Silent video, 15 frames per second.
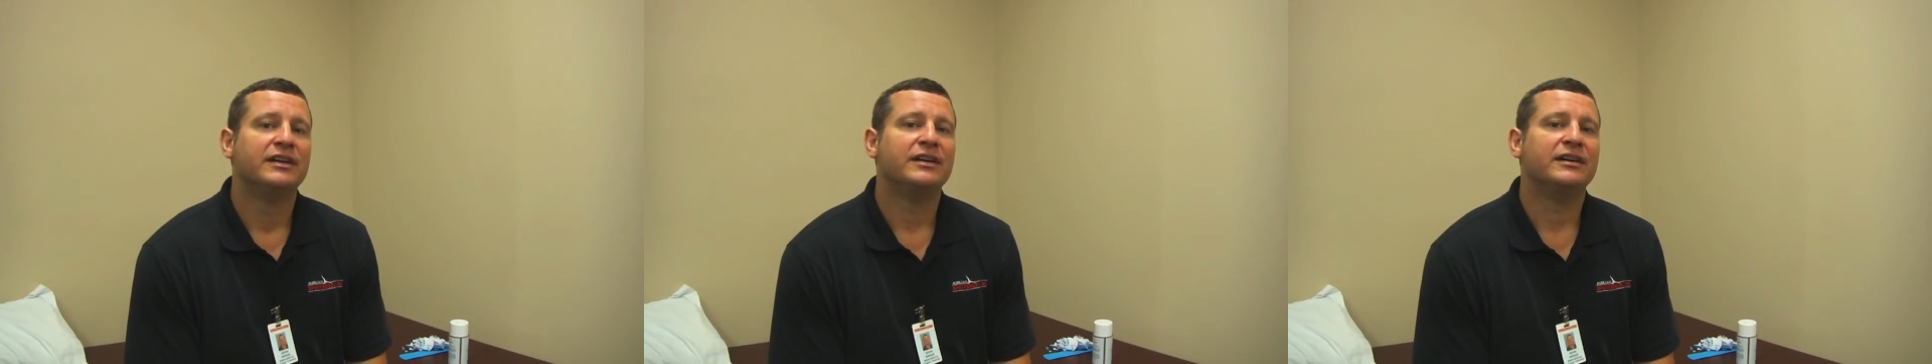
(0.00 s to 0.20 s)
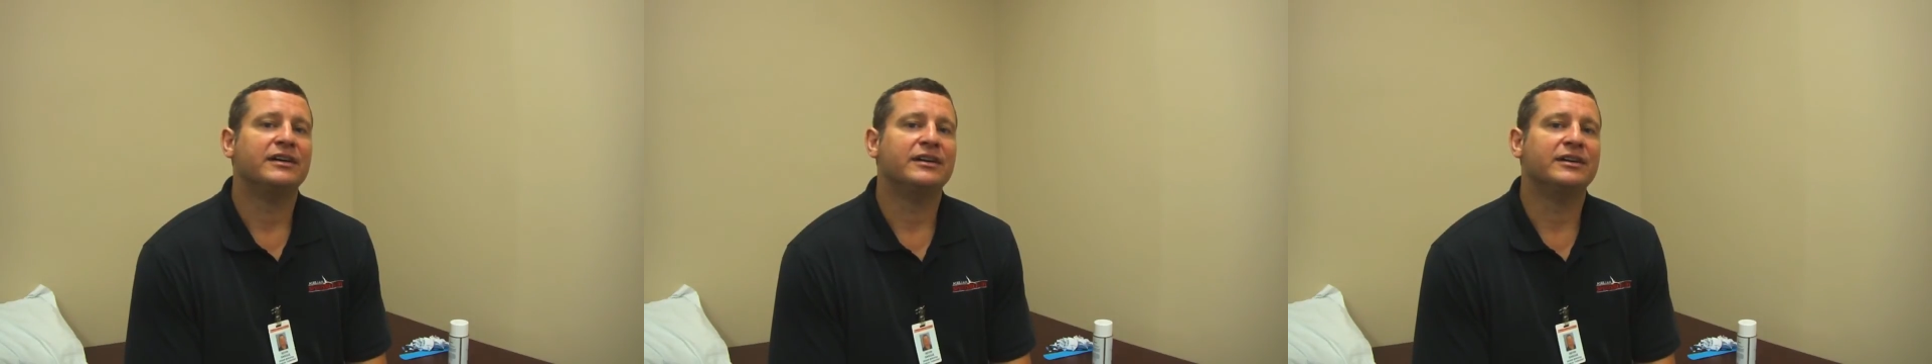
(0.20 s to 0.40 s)

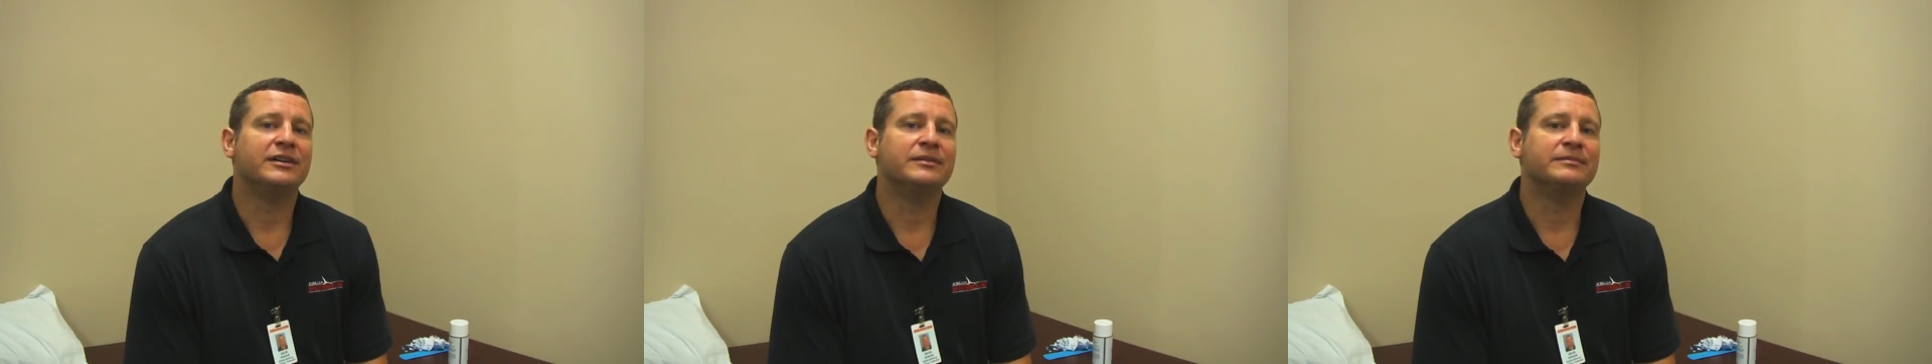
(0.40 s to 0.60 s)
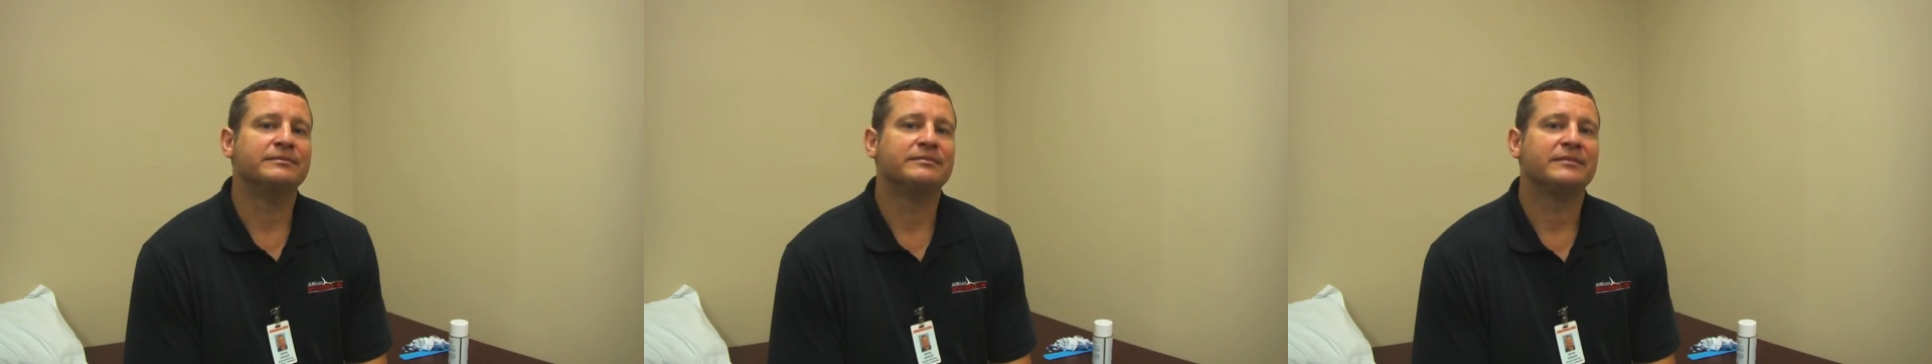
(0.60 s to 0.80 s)

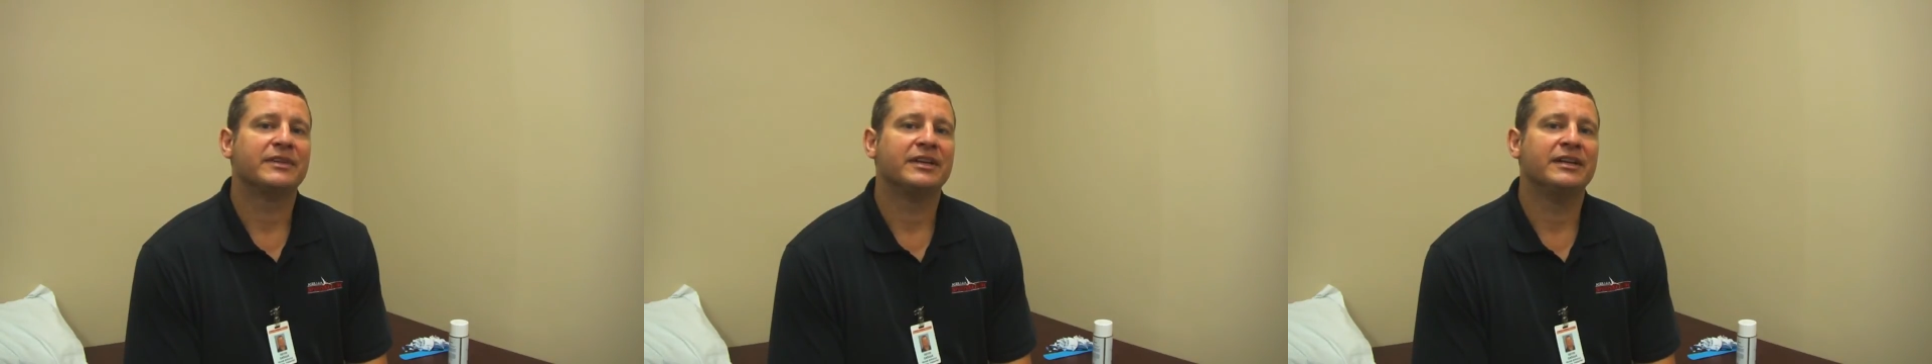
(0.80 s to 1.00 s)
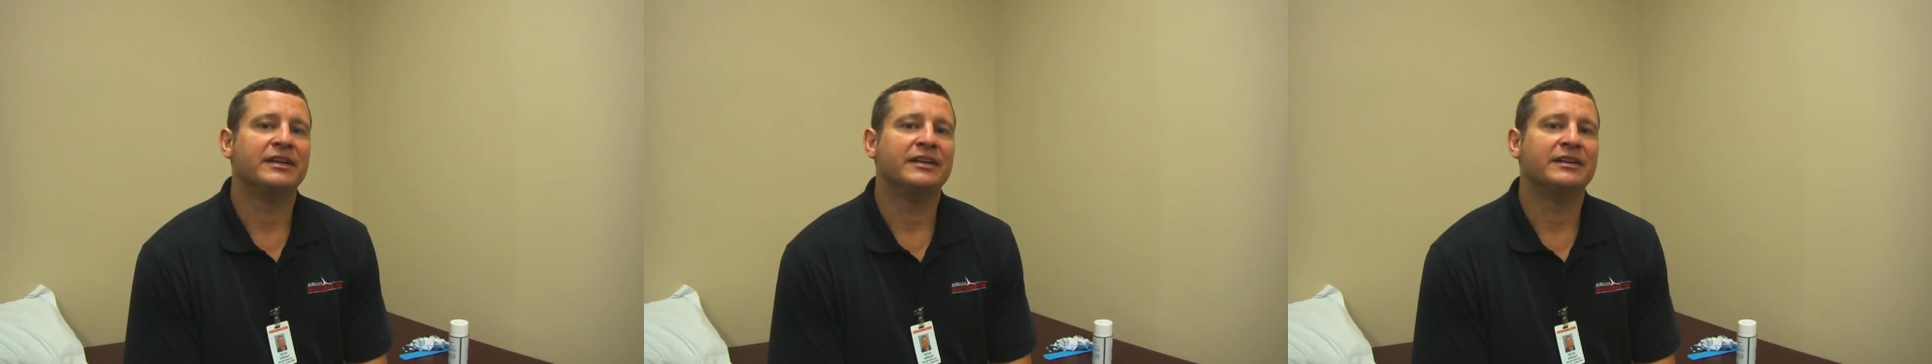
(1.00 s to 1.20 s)

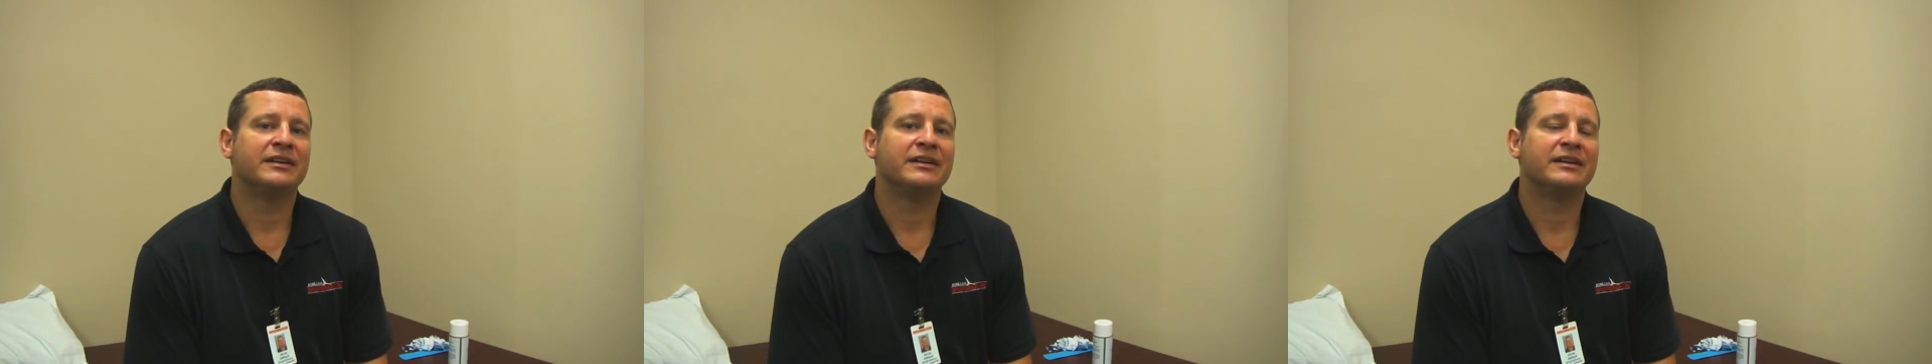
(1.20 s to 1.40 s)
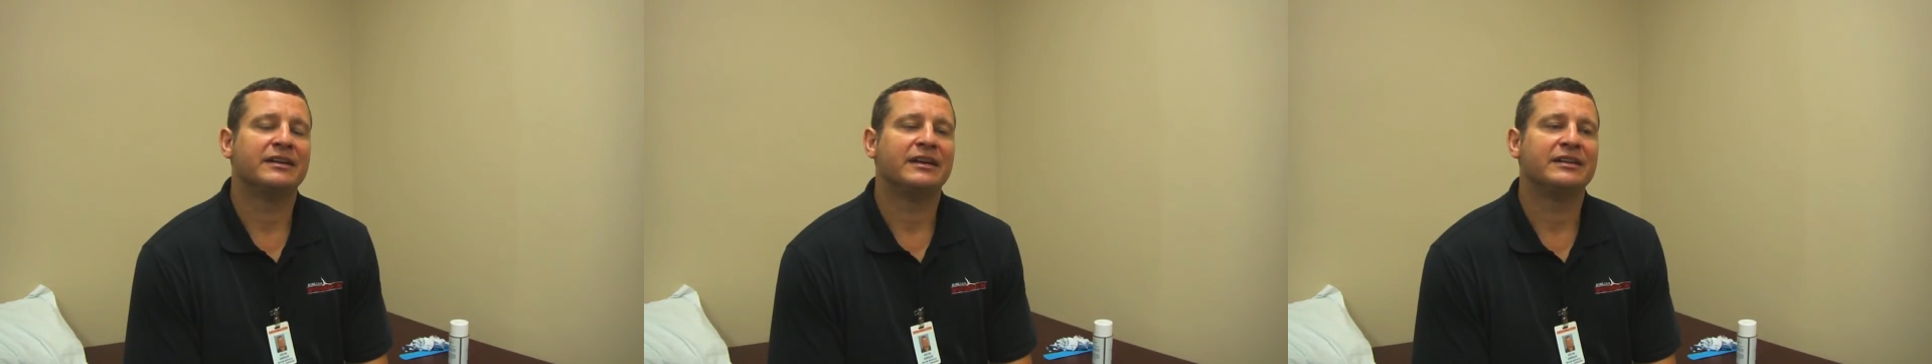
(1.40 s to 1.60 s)
and
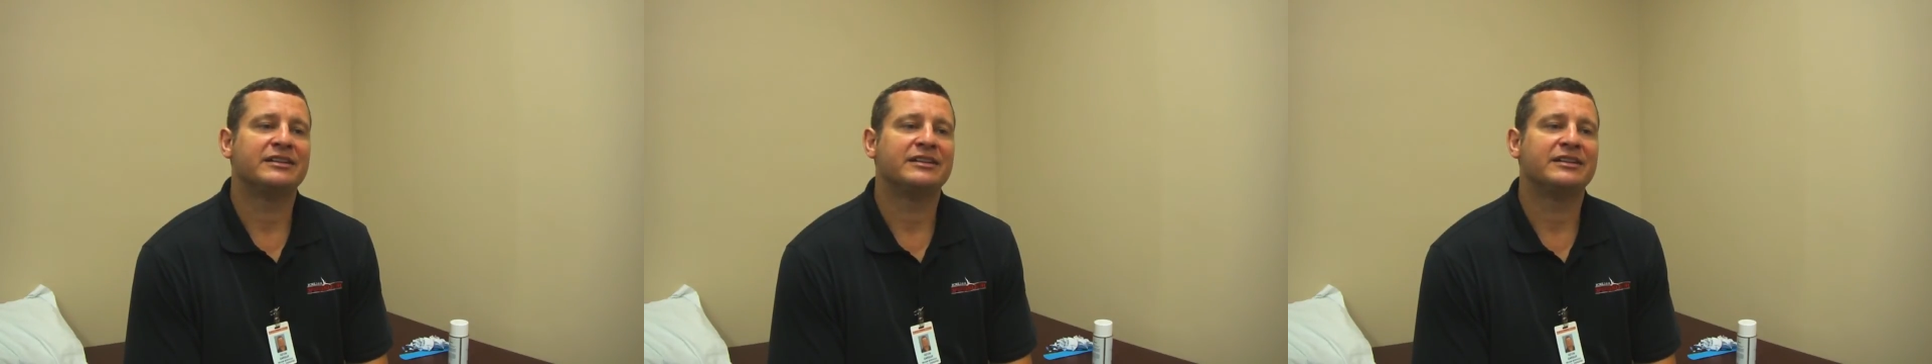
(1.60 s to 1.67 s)
I